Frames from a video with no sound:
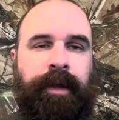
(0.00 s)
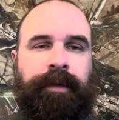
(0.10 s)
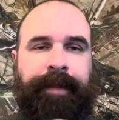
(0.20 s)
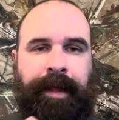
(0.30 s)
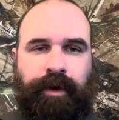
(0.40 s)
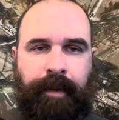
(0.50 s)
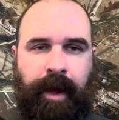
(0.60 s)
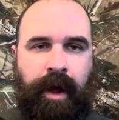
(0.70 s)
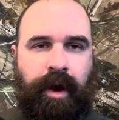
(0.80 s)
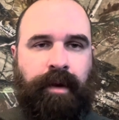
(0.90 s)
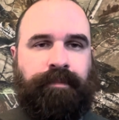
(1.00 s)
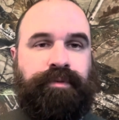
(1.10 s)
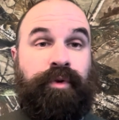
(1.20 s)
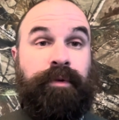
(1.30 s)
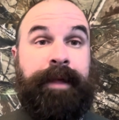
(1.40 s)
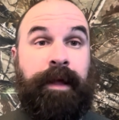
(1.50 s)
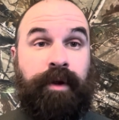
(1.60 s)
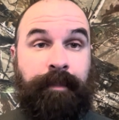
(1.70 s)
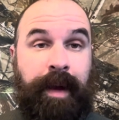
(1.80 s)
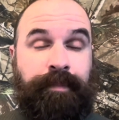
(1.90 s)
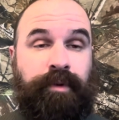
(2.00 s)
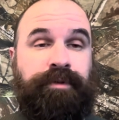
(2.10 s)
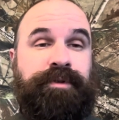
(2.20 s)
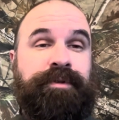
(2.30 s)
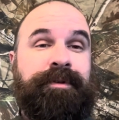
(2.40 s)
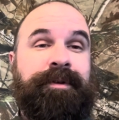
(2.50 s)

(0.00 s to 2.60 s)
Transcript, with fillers: land on my arms or land on my boots.